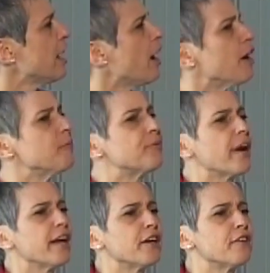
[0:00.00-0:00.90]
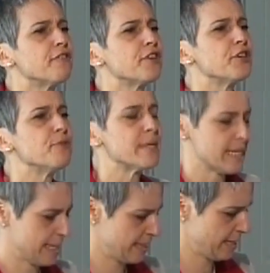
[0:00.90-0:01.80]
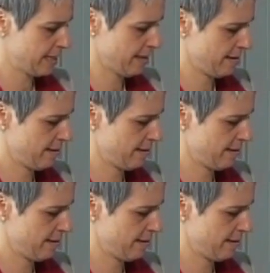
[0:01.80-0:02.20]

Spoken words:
on prayer for humanists.